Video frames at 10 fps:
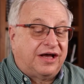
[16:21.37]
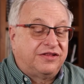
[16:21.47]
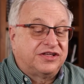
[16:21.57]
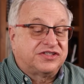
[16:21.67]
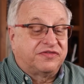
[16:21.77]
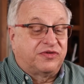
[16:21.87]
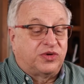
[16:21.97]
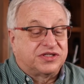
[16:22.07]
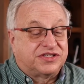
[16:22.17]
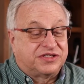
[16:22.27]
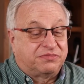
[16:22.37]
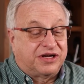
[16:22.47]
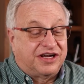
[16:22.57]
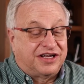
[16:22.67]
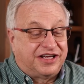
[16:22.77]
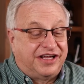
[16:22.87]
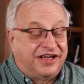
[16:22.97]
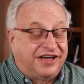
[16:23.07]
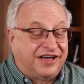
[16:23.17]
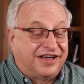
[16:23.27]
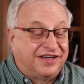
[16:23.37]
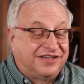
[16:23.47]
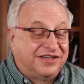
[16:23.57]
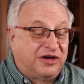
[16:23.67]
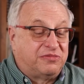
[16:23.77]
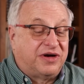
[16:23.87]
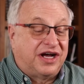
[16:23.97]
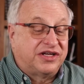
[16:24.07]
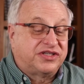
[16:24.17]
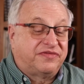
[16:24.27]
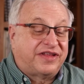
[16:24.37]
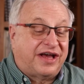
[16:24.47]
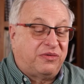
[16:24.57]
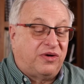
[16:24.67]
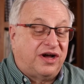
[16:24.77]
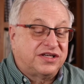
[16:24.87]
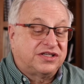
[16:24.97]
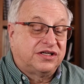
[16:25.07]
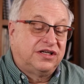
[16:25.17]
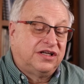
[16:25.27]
This, of course, is a Pagani homage of that watch.